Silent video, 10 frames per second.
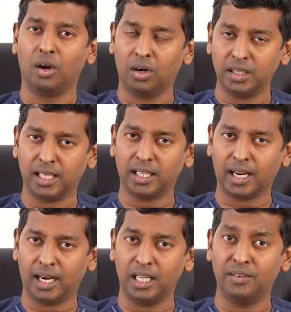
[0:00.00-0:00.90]
On the other
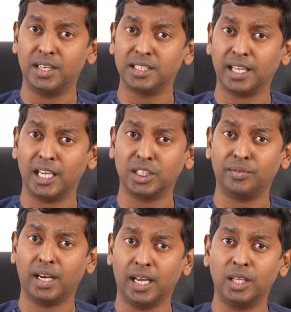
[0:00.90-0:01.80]
hand, if it is a case
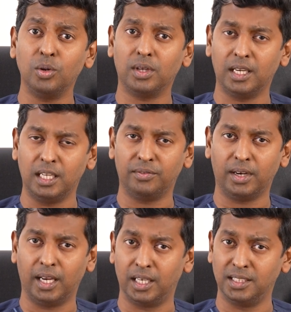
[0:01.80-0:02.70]
of an acute kidney
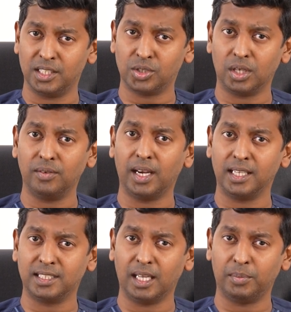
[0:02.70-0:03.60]
failure, just to give an
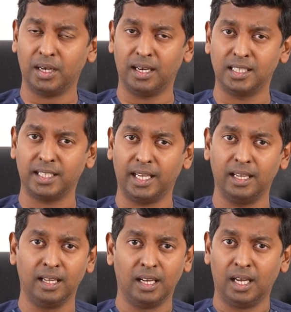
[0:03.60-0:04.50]
example, let's
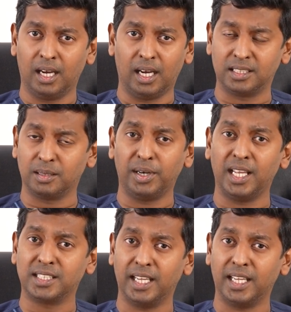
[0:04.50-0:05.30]
say uh, somebody has